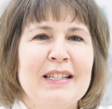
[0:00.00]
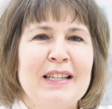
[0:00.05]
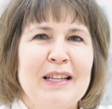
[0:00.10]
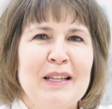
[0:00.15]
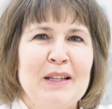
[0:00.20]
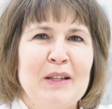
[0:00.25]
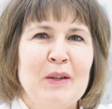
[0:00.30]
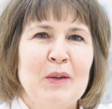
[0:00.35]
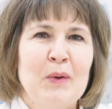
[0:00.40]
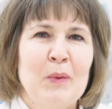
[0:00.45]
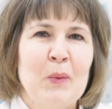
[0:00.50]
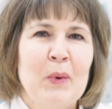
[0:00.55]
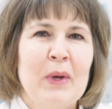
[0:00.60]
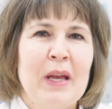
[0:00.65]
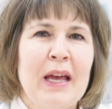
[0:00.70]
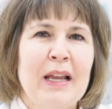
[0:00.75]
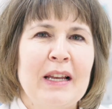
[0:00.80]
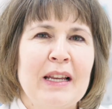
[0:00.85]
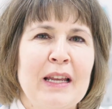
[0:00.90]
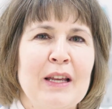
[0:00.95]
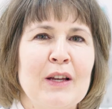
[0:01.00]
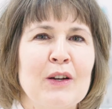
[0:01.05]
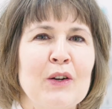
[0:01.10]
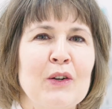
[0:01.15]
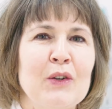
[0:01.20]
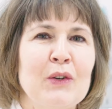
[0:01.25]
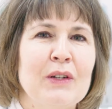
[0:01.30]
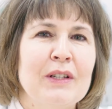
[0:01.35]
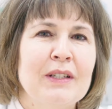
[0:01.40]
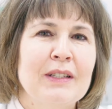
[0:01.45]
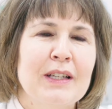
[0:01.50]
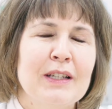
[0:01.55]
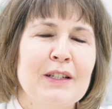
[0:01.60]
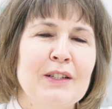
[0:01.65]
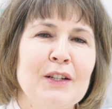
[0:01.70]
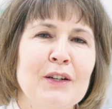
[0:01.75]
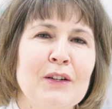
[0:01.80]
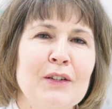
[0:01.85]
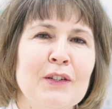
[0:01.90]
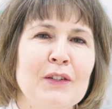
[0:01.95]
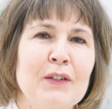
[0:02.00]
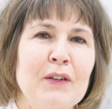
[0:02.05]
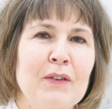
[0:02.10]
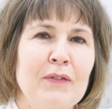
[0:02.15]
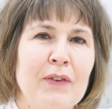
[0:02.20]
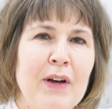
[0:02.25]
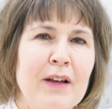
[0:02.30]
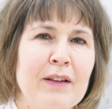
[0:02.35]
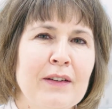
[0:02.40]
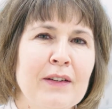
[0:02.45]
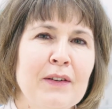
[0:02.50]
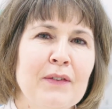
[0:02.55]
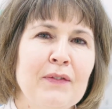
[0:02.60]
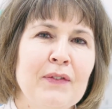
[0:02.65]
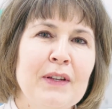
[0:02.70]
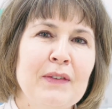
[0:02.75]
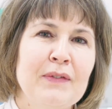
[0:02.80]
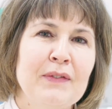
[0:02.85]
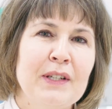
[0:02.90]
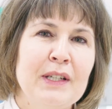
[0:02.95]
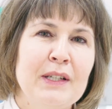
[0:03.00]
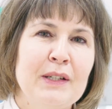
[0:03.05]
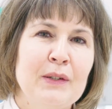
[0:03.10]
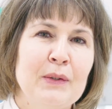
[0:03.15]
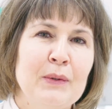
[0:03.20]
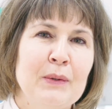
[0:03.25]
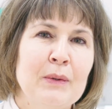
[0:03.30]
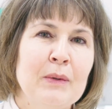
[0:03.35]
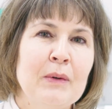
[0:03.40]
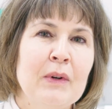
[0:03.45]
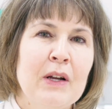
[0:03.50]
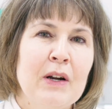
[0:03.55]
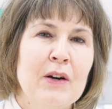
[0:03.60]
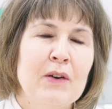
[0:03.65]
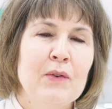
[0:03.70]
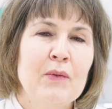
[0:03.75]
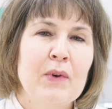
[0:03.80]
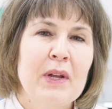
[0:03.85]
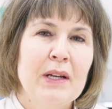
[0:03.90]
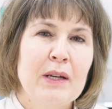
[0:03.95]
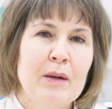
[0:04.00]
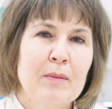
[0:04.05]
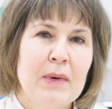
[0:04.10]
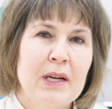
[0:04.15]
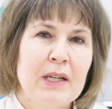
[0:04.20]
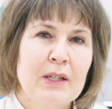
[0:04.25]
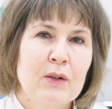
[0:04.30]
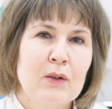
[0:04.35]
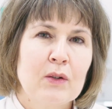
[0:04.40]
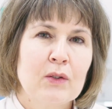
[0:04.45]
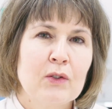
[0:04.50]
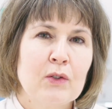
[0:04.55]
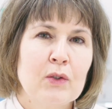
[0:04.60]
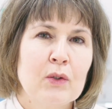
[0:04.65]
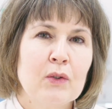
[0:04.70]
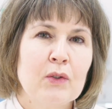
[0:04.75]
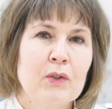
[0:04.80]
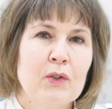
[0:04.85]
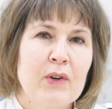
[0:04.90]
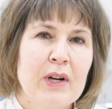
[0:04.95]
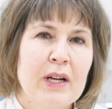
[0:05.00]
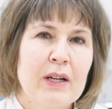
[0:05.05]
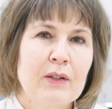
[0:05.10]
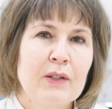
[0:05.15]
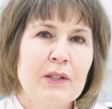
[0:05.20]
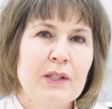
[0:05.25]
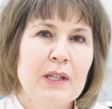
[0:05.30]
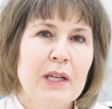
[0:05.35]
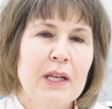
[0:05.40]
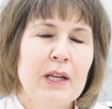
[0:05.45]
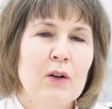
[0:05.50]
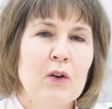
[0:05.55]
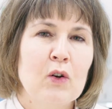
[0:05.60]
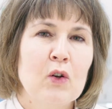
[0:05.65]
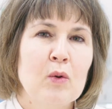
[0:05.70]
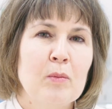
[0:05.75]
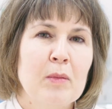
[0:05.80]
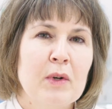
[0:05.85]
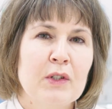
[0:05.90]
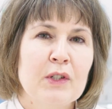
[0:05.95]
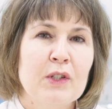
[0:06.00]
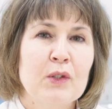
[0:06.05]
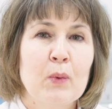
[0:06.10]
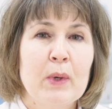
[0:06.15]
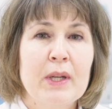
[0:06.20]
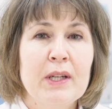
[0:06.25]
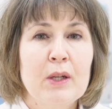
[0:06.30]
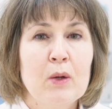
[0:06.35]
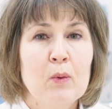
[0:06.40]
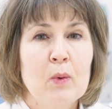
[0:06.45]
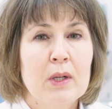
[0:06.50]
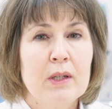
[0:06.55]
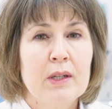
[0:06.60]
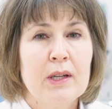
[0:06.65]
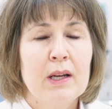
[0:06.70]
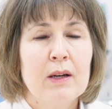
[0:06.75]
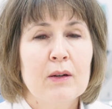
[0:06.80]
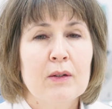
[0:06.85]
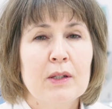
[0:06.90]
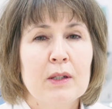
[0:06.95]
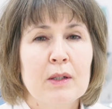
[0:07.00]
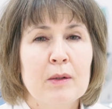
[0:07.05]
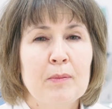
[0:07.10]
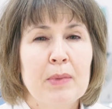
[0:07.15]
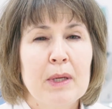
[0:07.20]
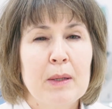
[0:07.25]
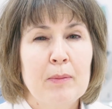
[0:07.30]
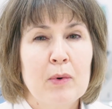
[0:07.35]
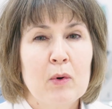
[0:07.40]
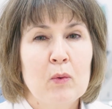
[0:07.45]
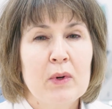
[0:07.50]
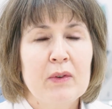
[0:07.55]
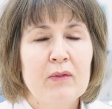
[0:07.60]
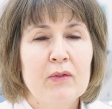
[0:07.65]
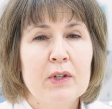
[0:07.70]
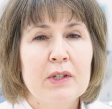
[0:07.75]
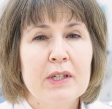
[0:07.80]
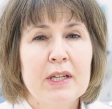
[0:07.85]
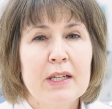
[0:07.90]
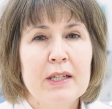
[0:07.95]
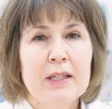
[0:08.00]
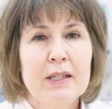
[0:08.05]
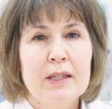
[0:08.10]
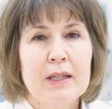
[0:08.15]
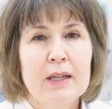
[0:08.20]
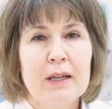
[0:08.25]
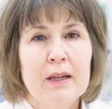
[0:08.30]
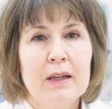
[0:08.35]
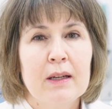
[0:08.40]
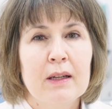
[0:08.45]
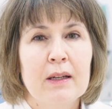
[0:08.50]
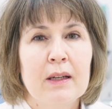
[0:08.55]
said, we had included a total of 152 randomized controlled trials in almost 21,000 people with rosacea.